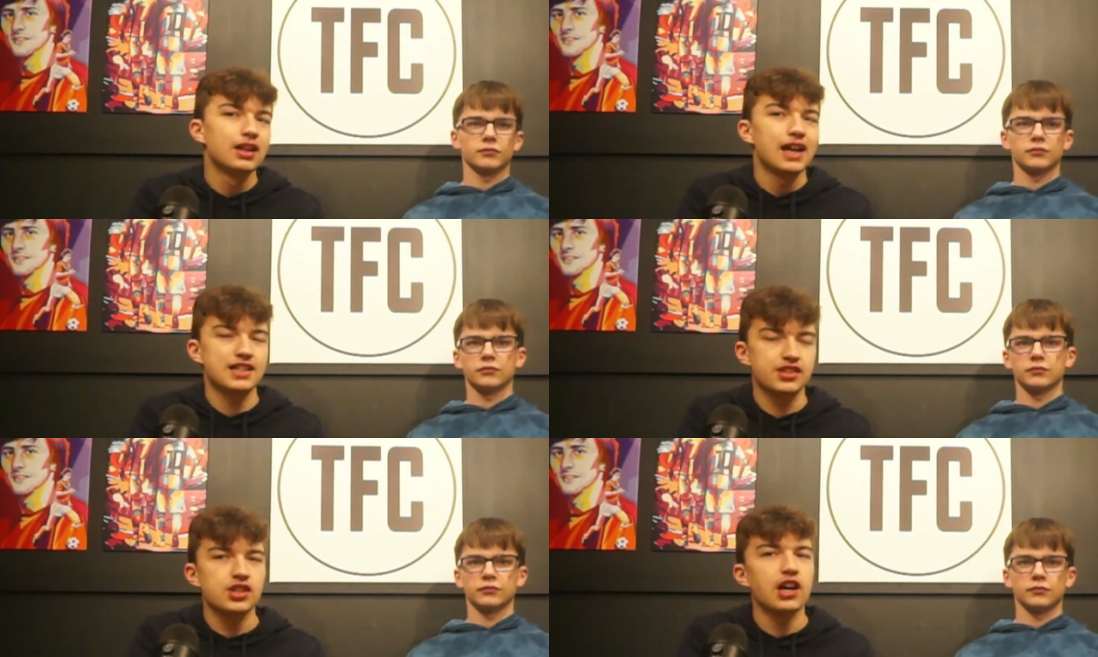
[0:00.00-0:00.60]

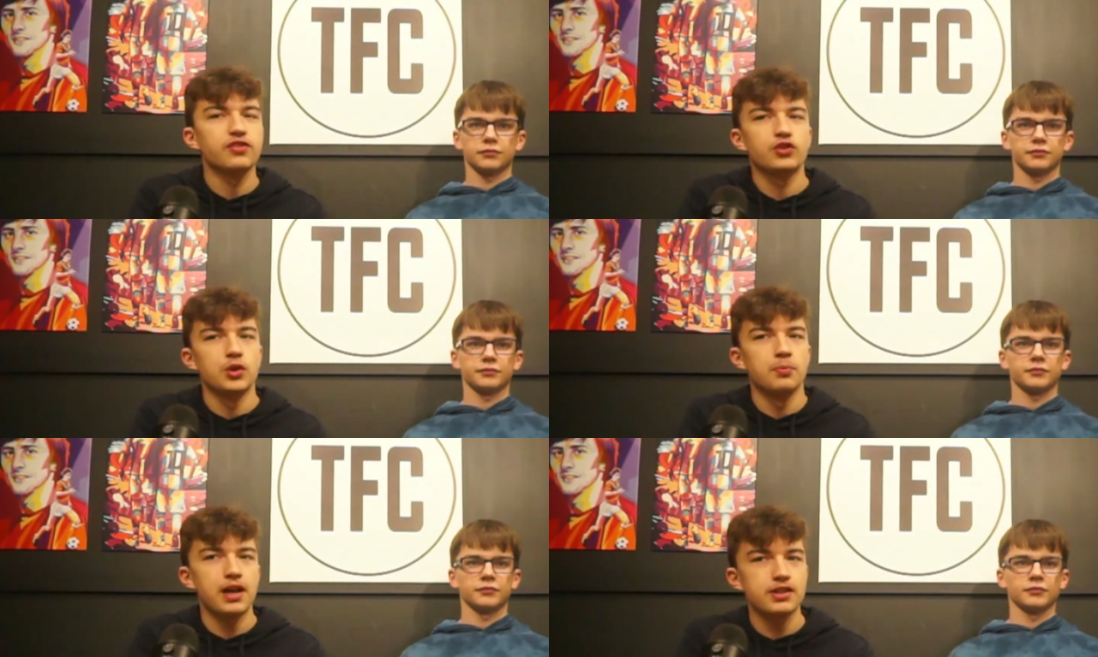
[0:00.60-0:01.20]
Speaker 1: It's a tough
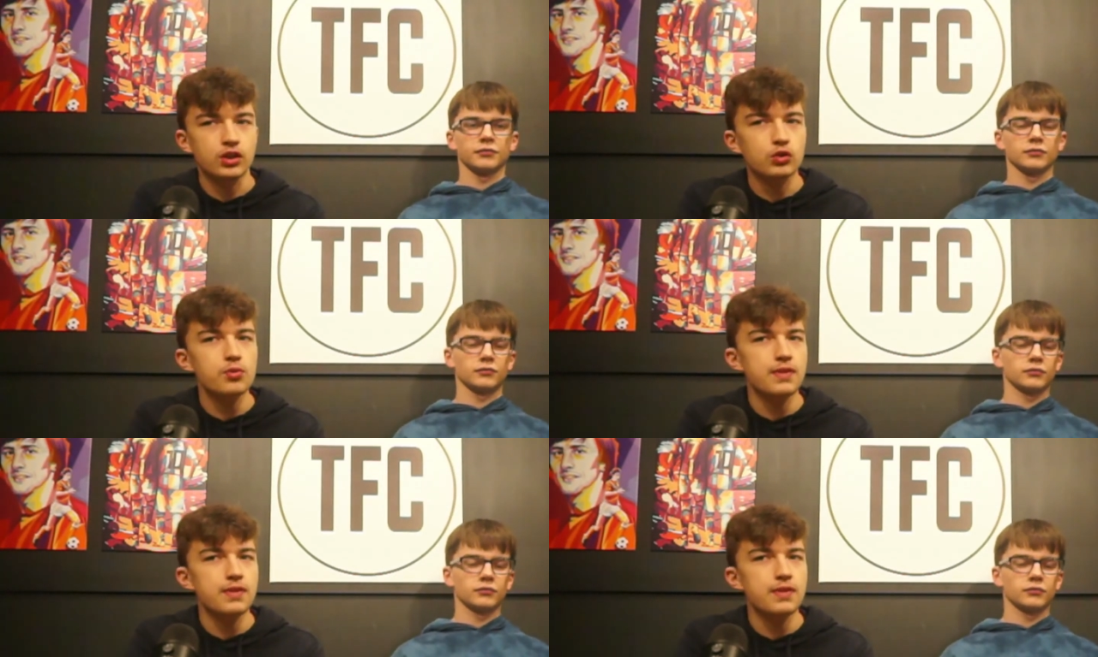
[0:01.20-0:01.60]
group, but it's a group they